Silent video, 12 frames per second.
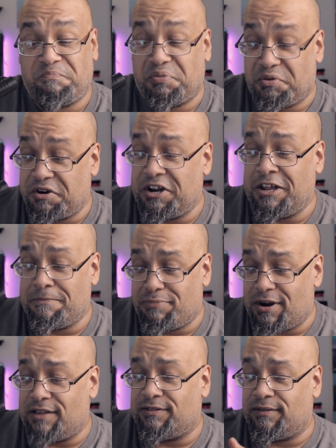pretty
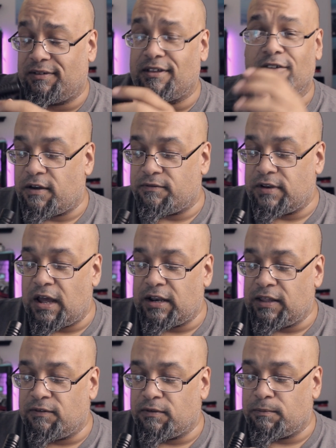impressive stuff,
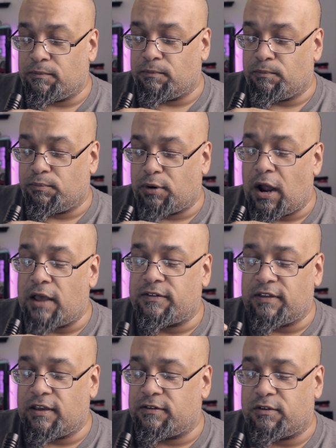not even
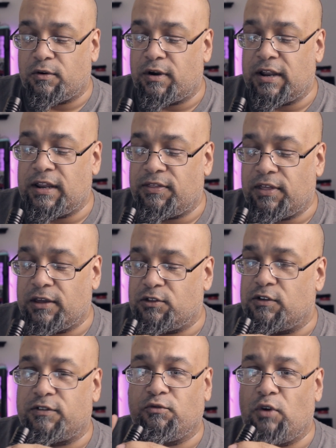processed or anything,
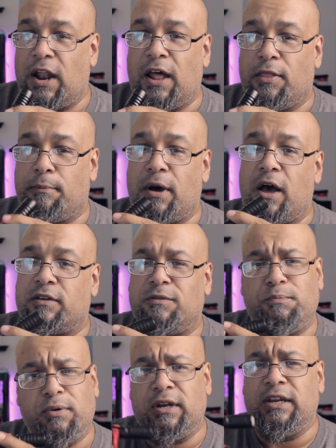just right out of the box.
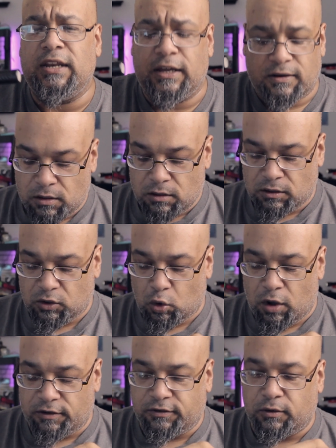Pretty neat. You
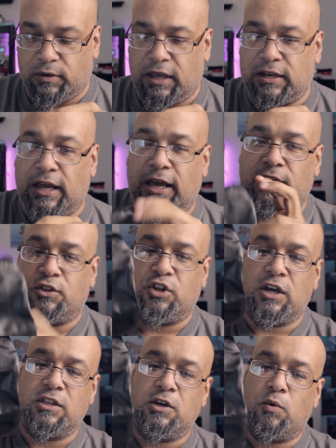also get a
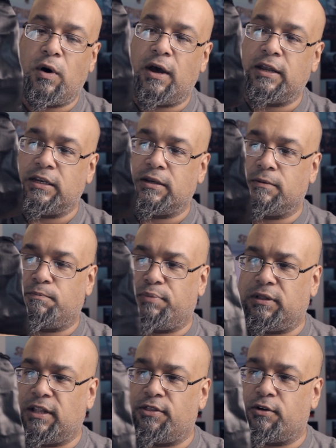genuine
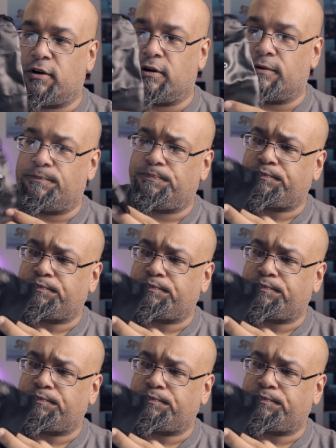pleather